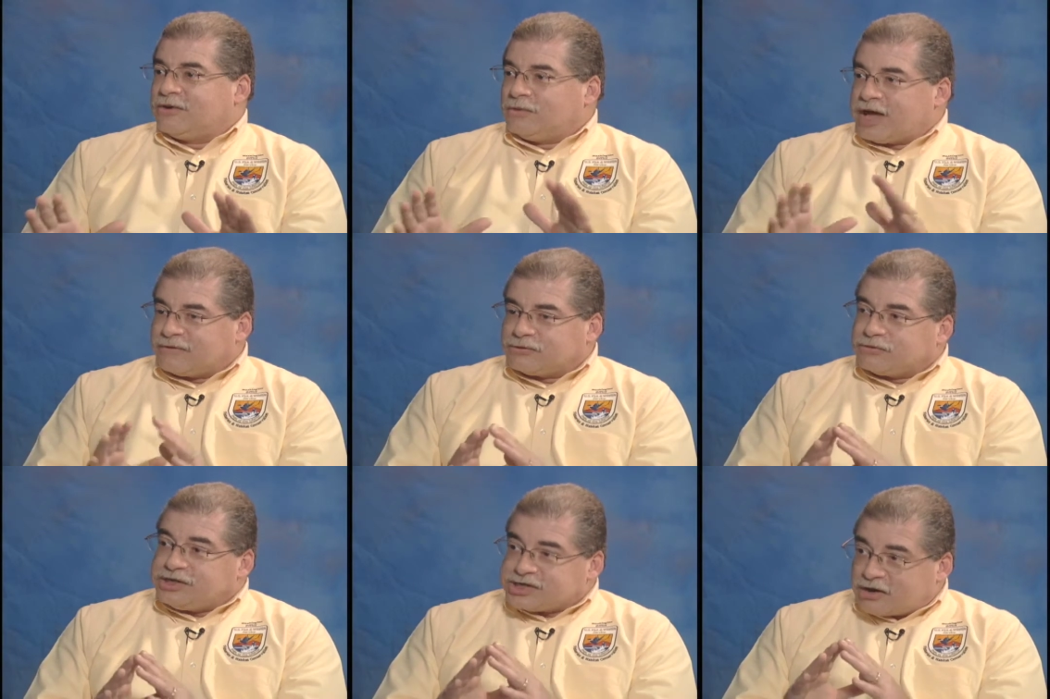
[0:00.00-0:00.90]
We have to
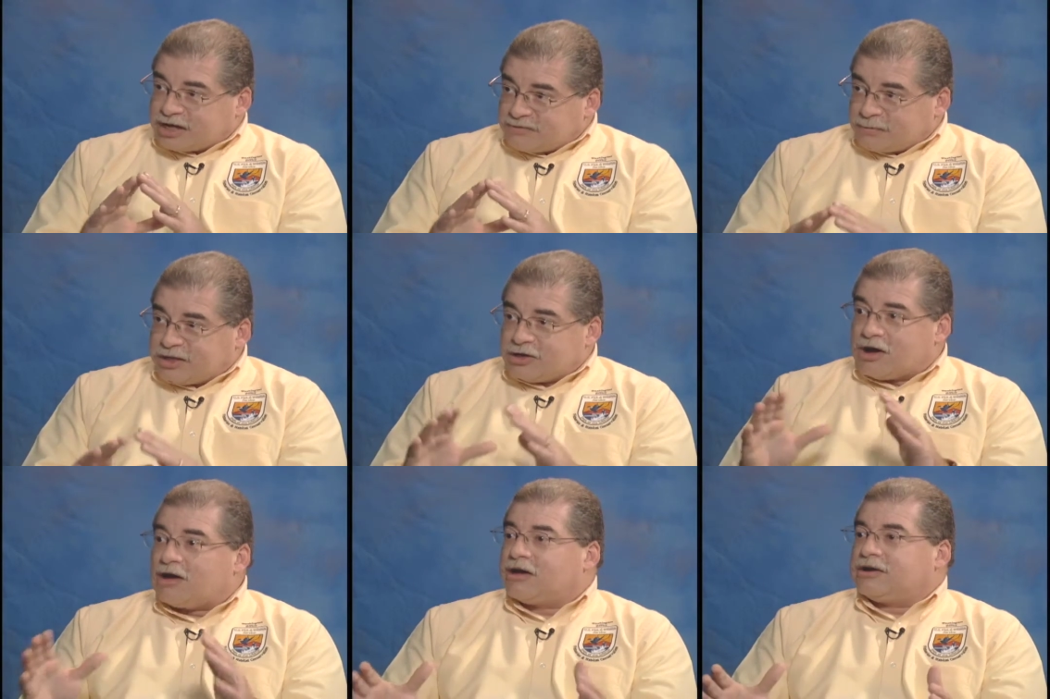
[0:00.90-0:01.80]
reach out even
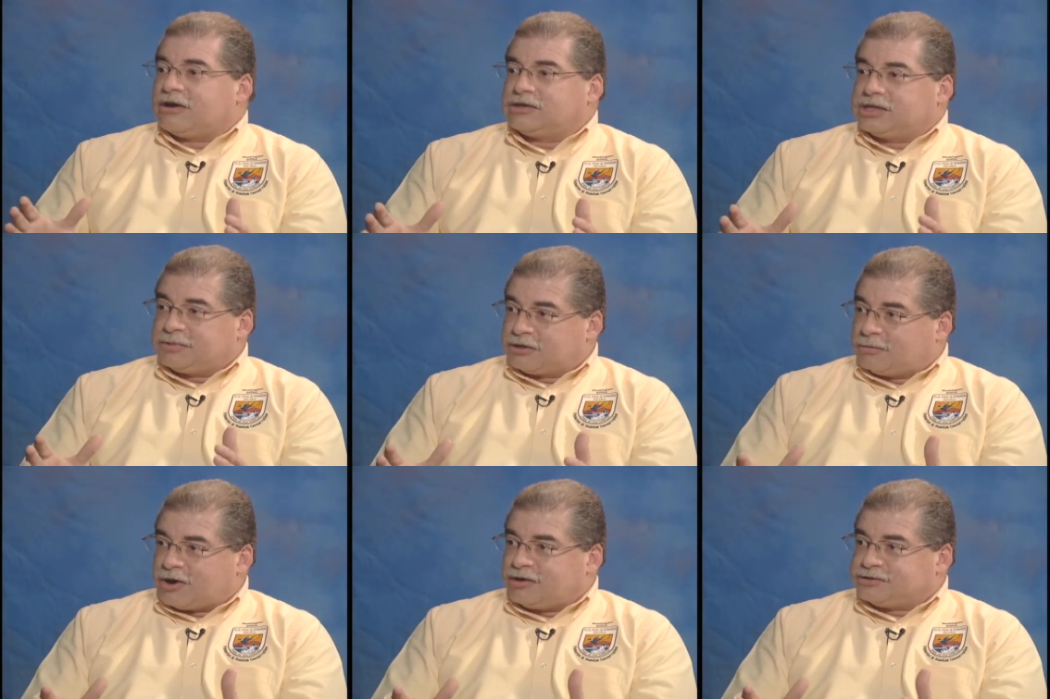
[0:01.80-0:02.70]
beyond our typical
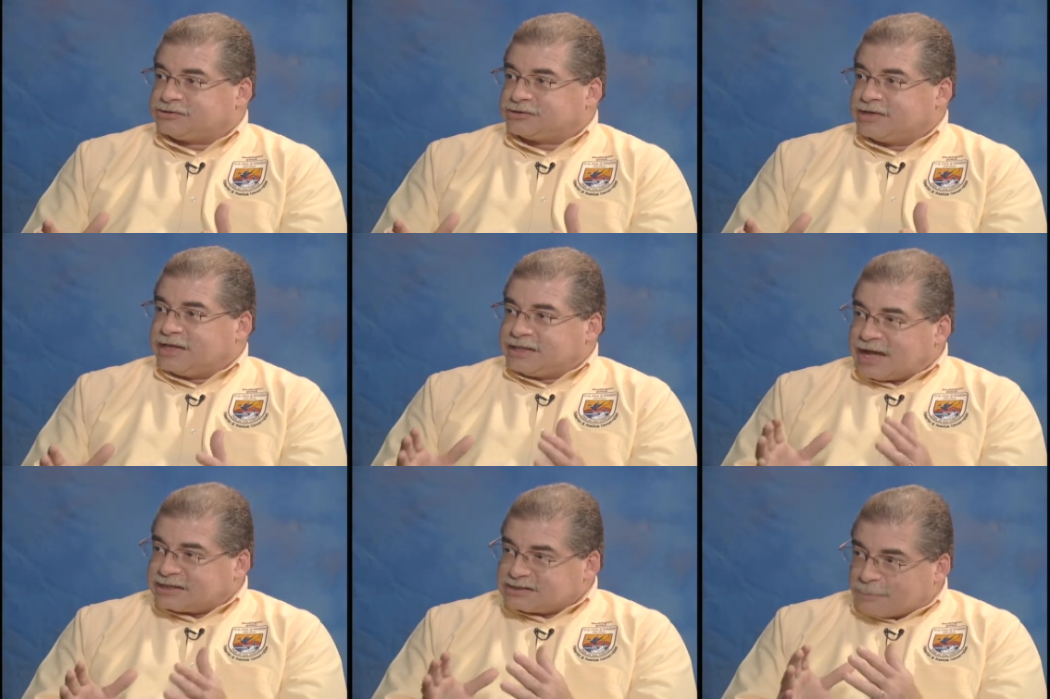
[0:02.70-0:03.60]
partners.
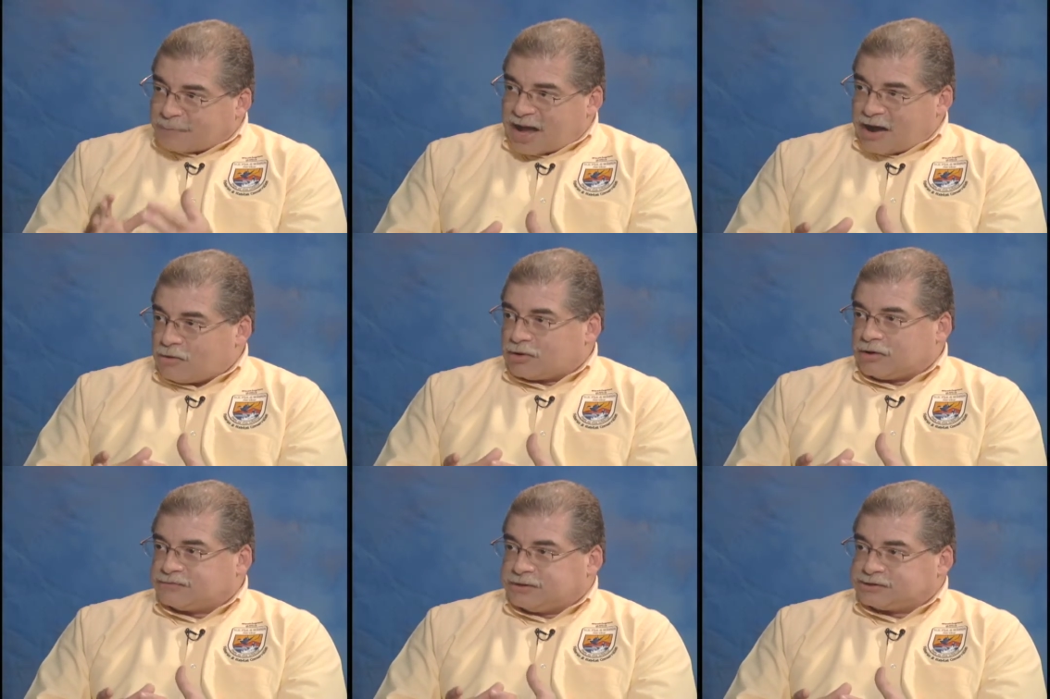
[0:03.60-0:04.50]
That is the power
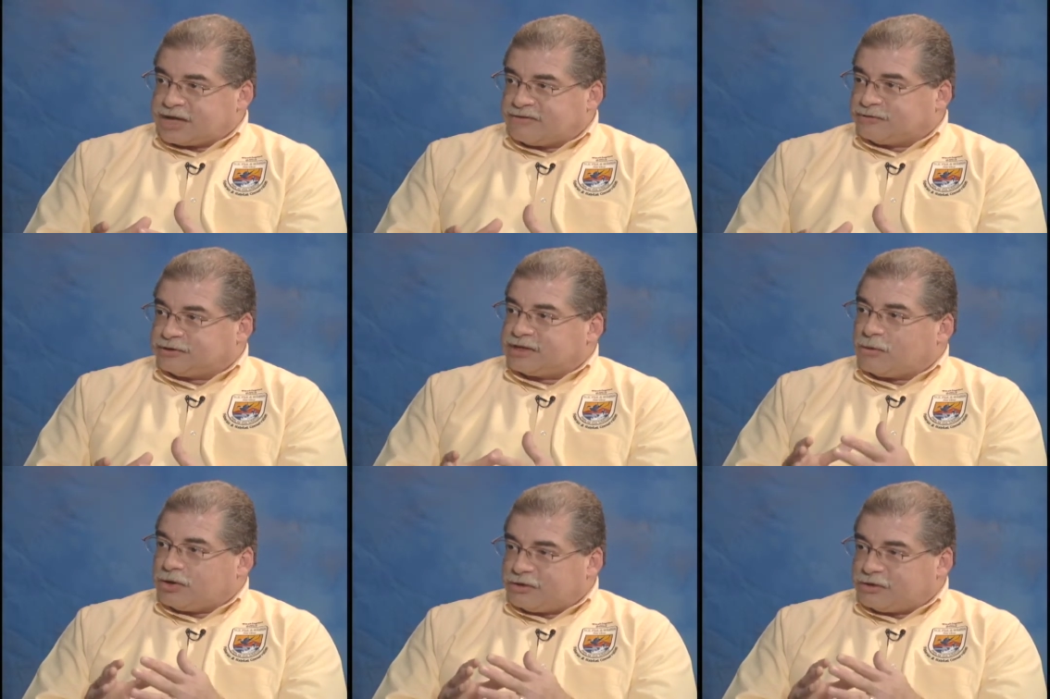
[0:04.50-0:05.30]
of this effort, that we